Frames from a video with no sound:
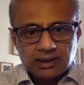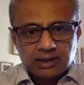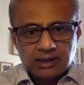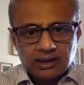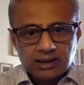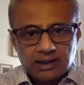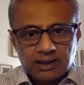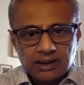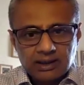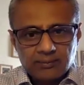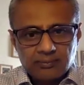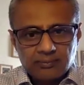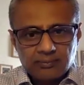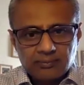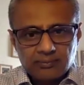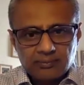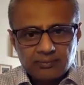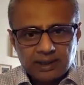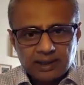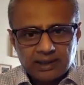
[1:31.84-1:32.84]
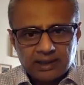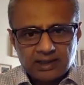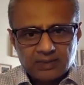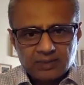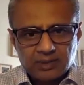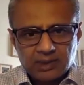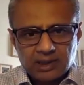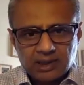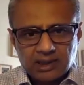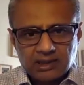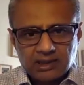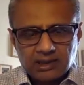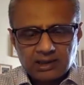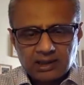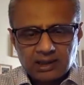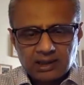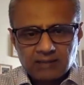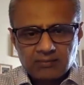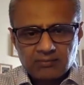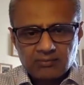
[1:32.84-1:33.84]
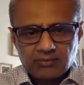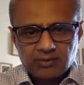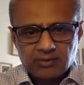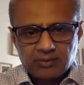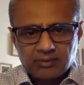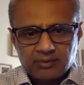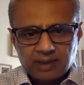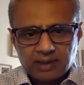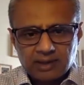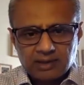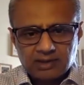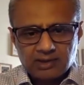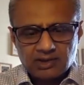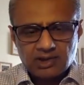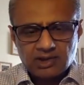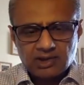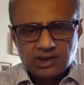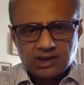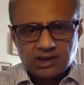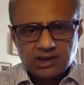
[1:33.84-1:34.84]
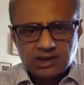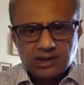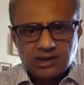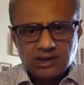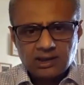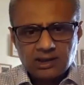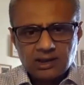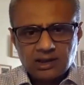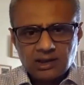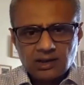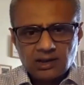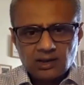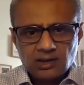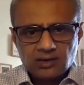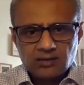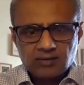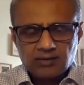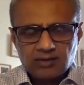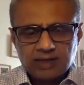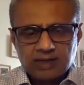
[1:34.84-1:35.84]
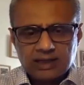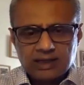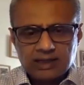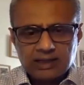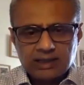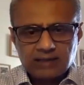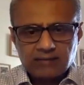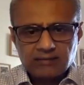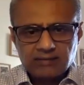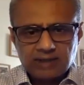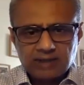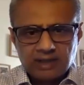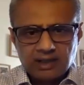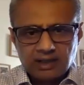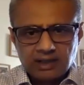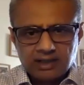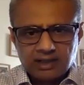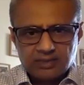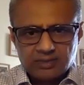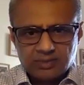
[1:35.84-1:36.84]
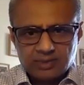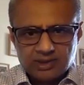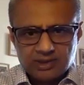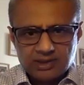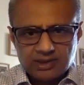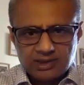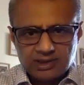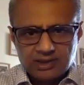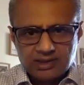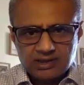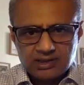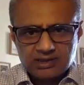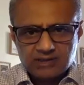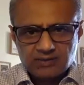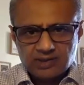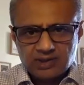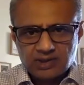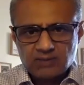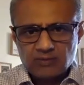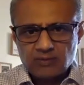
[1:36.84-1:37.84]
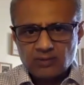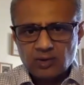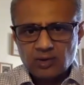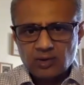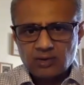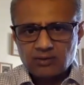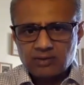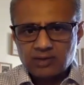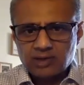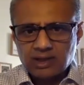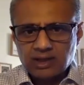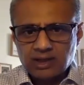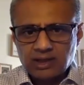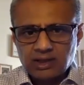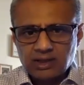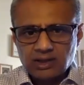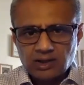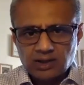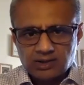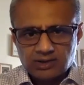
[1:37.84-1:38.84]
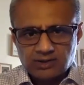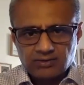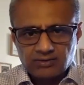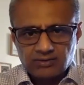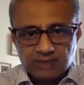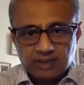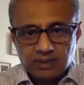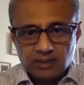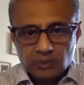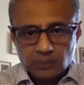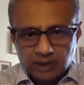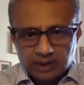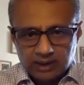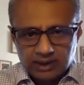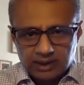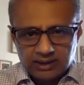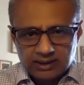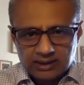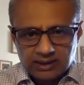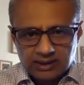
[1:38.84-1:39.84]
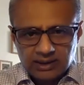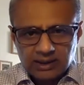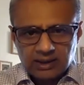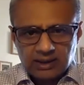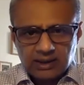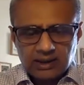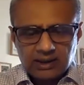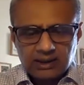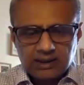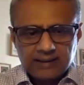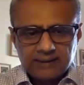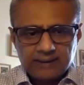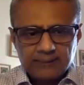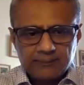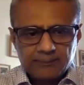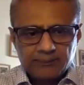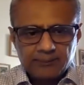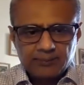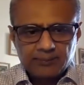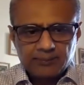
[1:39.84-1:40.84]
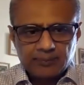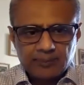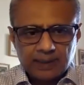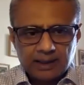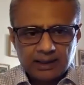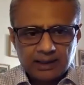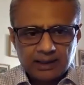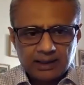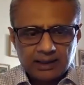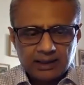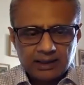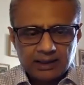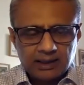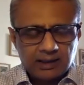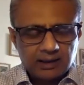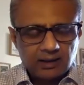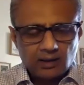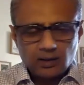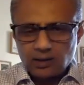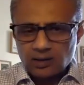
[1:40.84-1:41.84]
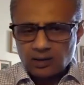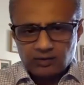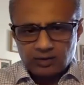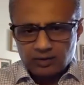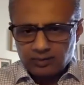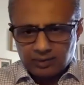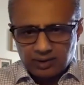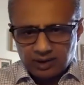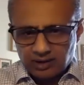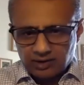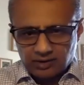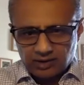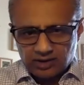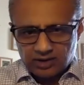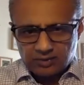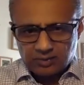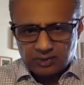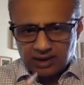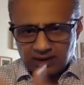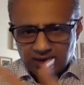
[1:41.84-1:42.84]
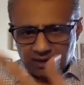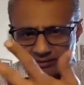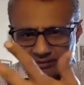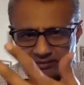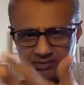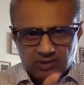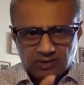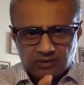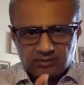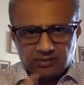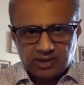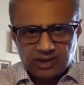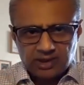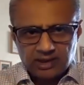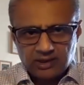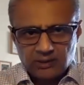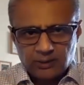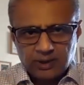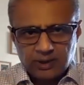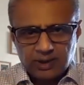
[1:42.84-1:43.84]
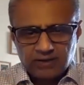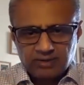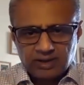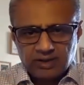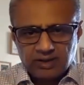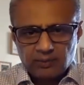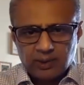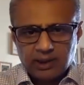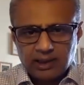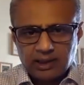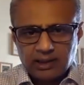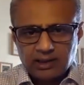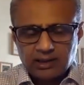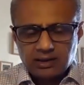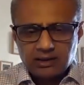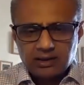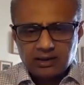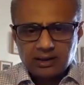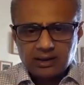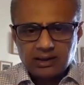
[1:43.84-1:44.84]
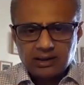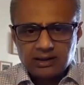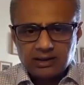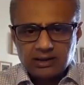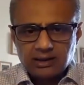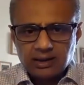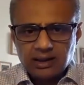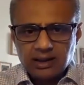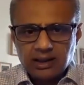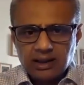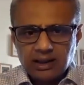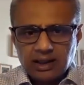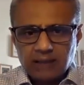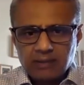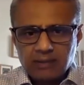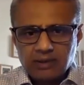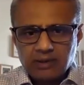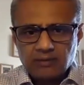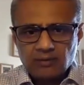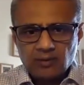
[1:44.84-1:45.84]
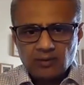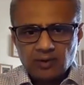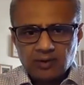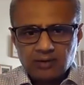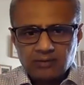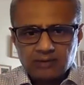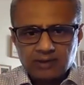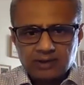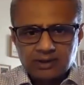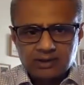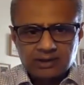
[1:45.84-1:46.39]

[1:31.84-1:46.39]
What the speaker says: My inspiration came from my journey of leading very large businesses, which involved lots of field workers all over across my sort of nearly 25, 28-year career. I've been involved with